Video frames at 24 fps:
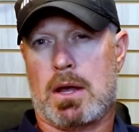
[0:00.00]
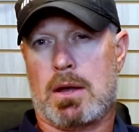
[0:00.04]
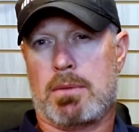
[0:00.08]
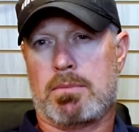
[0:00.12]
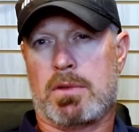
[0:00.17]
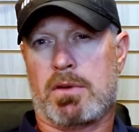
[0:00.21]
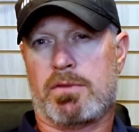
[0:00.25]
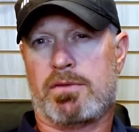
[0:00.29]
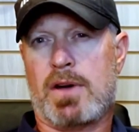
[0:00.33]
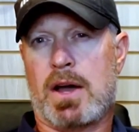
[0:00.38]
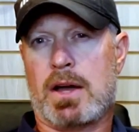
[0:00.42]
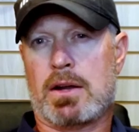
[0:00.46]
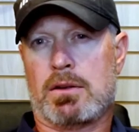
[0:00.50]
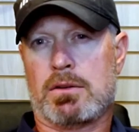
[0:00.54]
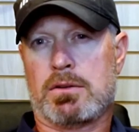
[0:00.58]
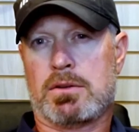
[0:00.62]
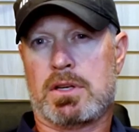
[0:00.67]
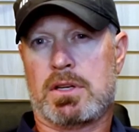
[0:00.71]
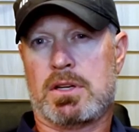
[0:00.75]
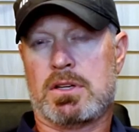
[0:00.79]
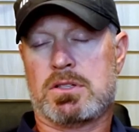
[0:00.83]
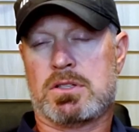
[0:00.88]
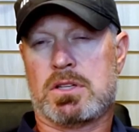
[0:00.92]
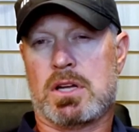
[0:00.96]
the final
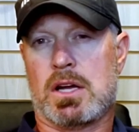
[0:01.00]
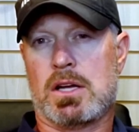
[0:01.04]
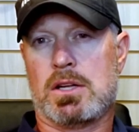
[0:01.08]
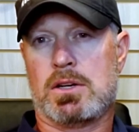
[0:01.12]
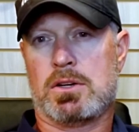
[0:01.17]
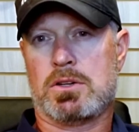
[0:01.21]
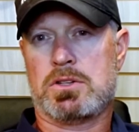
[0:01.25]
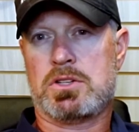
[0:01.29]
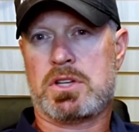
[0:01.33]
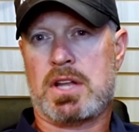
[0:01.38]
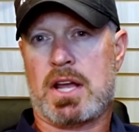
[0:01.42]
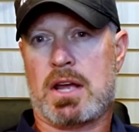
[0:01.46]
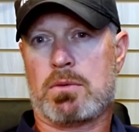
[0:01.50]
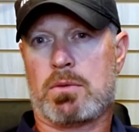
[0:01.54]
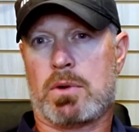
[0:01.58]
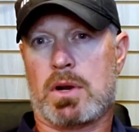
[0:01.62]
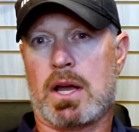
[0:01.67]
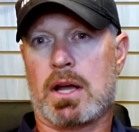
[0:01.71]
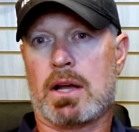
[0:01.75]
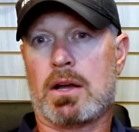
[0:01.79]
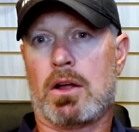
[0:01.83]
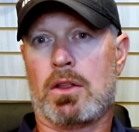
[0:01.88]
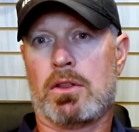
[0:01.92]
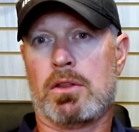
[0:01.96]
thing is to understand what I
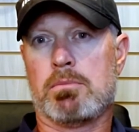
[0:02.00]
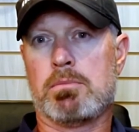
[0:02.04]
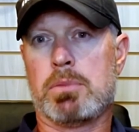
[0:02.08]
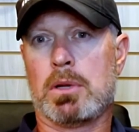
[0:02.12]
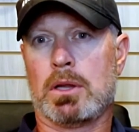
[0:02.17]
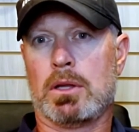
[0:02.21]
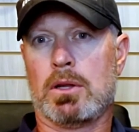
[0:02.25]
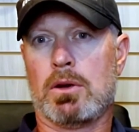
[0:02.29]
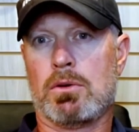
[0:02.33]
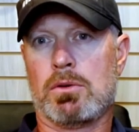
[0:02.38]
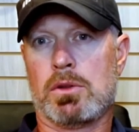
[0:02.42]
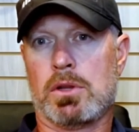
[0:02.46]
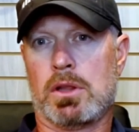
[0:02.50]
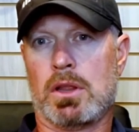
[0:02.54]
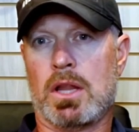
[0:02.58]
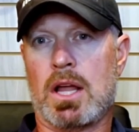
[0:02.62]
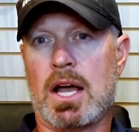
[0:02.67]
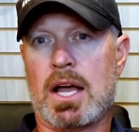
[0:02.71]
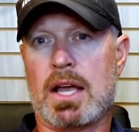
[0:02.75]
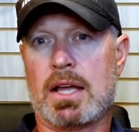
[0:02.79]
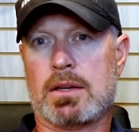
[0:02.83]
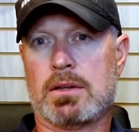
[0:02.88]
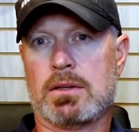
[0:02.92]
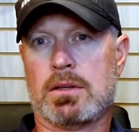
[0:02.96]
call the below the
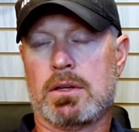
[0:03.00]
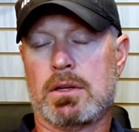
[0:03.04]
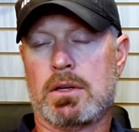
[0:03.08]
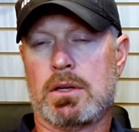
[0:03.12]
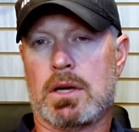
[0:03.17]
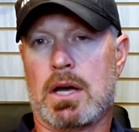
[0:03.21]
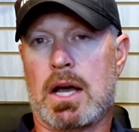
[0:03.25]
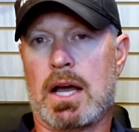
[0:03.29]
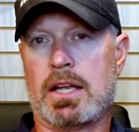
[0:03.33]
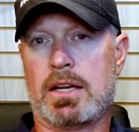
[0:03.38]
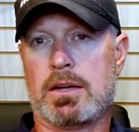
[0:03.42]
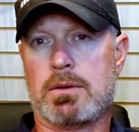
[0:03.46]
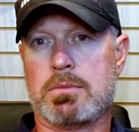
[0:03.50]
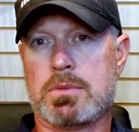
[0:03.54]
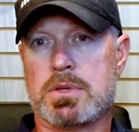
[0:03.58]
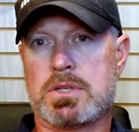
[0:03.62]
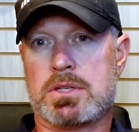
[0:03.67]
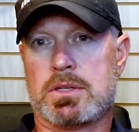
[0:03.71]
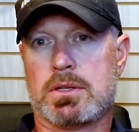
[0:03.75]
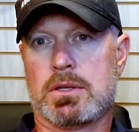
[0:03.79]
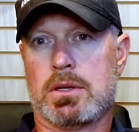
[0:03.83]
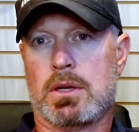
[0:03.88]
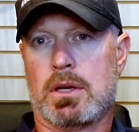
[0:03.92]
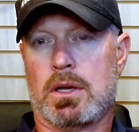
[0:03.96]
line
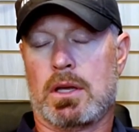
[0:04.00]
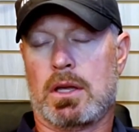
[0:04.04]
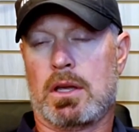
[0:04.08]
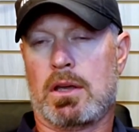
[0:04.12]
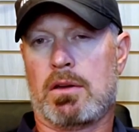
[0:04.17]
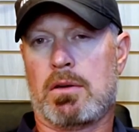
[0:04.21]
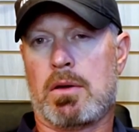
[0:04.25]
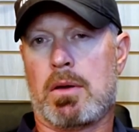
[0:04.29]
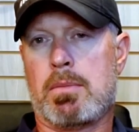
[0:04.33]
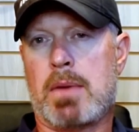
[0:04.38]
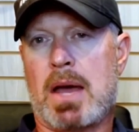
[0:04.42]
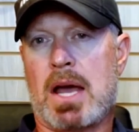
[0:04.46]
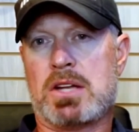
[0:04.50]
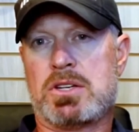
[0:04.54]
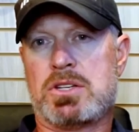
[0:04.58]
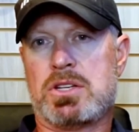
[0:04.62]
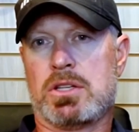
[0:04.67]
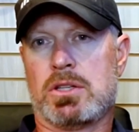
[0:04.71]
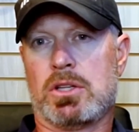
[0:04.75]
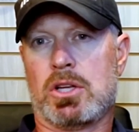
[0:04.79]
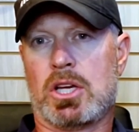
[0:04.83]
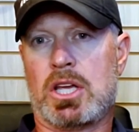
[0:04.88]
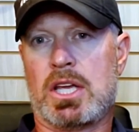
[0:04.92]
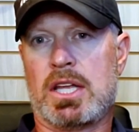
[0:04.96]
items.
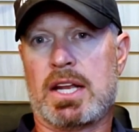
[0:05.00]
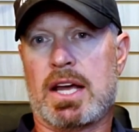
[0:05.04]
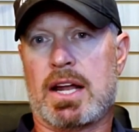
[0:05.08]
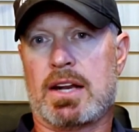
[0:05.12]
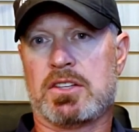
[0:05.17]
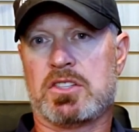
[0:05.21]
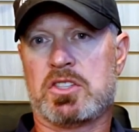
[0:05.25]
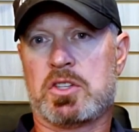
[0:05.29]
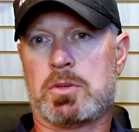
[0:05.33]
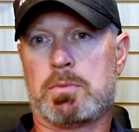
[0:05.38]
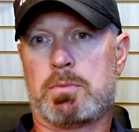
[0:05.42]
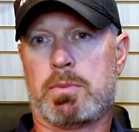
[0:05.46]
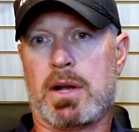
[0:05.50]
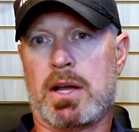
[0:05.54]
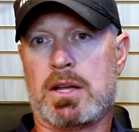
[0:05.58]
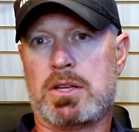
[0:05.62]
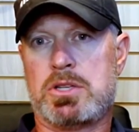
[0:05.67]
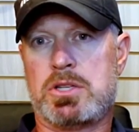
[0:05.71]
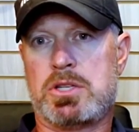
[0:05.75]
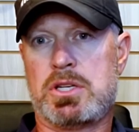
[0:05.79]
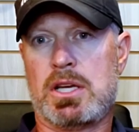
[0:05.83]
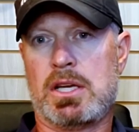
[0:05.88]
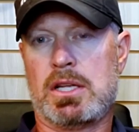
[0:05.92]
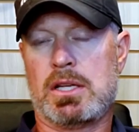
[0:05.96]
Imagine looking at a
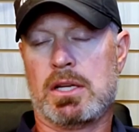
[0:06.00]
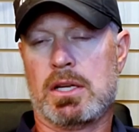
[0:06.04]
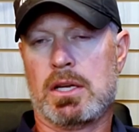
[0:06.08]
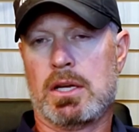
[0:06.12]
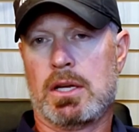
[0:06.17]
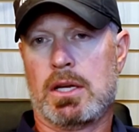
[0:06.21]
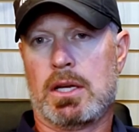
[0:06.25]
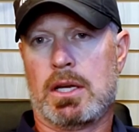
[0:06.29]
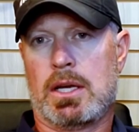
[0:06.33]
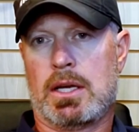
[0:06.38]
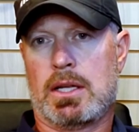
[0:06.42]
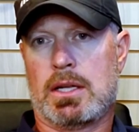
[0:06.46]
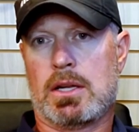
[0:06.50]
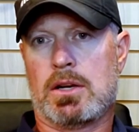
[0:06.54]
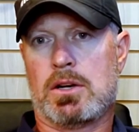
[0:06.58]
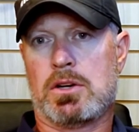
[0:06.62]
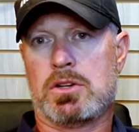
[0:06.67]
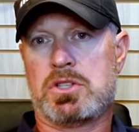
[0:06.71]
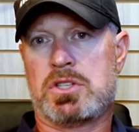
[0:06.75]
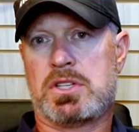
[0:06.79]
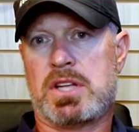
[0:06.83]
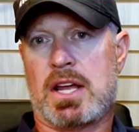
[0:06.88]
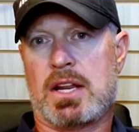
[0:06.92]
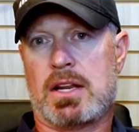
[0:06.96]
spreadsheet and
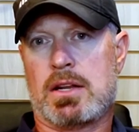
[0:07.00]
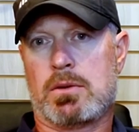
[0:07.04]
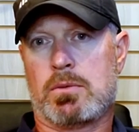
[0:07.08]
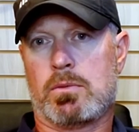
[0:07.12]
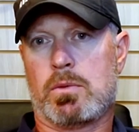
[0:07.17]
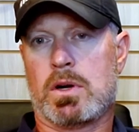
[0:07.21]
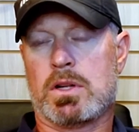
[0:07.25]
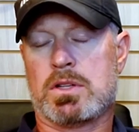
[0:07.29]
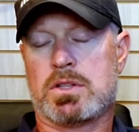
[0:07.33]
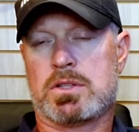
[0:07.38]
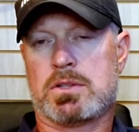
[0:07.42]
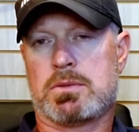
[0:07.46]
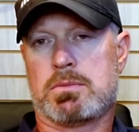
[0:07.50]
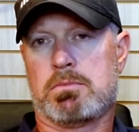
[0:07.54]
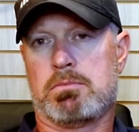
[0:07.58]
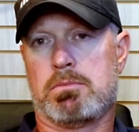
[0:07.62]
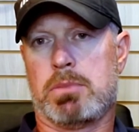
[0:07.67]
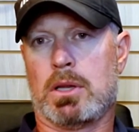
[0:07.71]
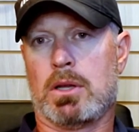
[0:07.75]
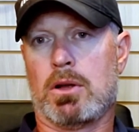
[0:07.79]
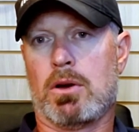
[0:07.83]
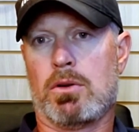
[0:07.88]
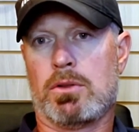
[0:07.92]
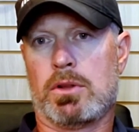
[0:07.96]
understanding what's
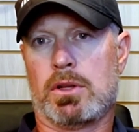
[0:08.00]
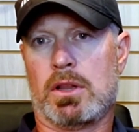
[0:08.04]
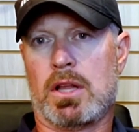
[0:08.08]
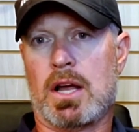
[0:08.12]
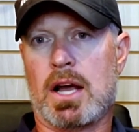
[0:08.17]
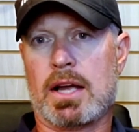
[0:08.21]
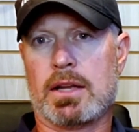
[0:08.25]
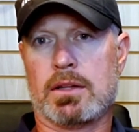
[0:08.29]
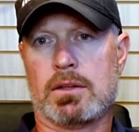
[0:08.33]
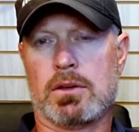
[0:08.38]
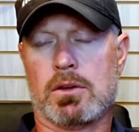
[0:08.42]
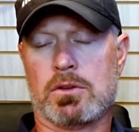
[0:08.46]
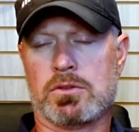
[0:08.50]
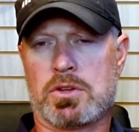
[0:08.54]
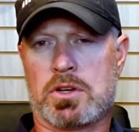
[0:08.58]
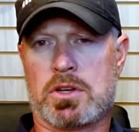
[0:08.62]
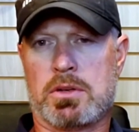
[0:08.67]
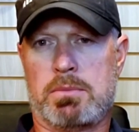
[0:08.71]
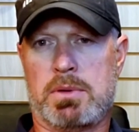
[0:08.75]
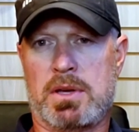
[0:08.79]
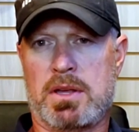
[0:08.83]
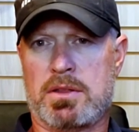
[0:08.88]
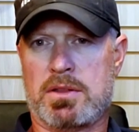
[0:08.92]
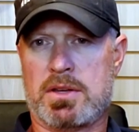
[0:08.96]
below the line. Those could
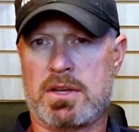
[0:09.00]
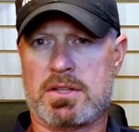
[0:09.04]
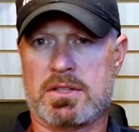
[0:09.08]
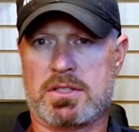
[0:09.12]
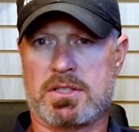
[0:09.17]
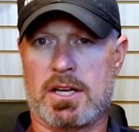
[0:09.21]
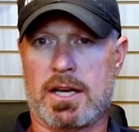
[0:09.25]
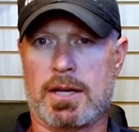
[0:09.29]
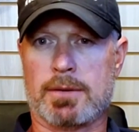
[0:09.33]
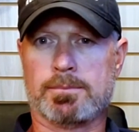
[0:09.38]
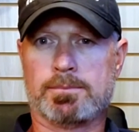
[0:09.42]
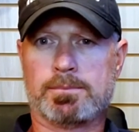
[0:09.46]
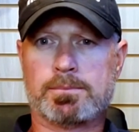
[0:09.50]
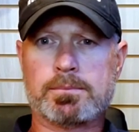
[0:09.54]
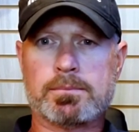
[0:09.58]
be things like